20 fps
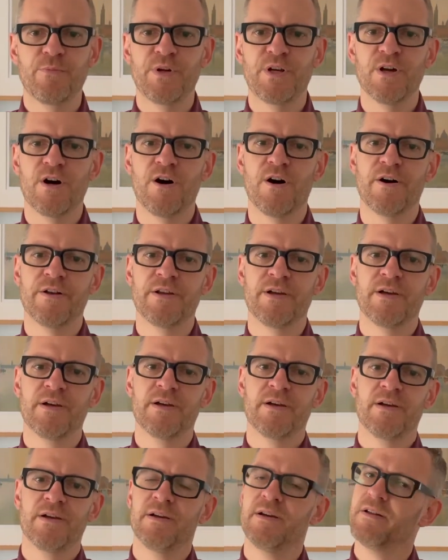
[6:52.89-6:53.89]
God
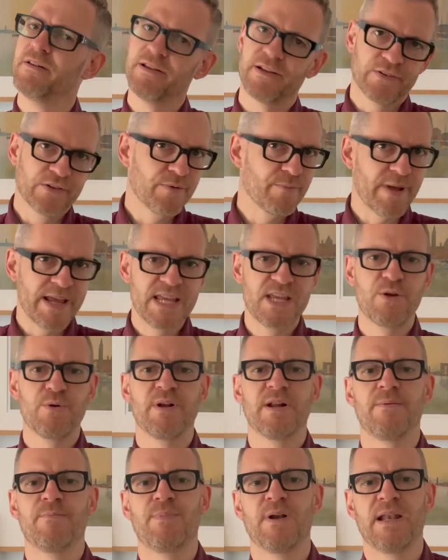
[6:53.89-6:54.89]
doesn't make you an
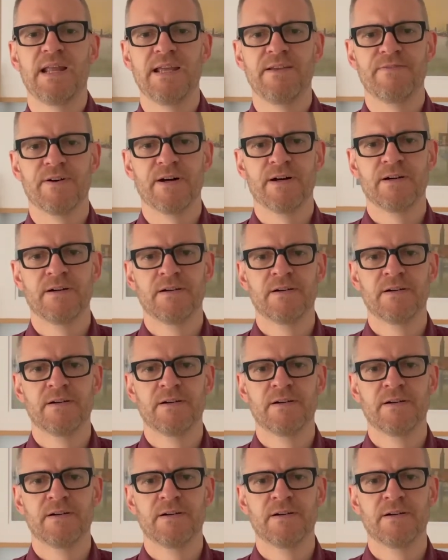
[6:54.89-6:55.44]
unbeliever.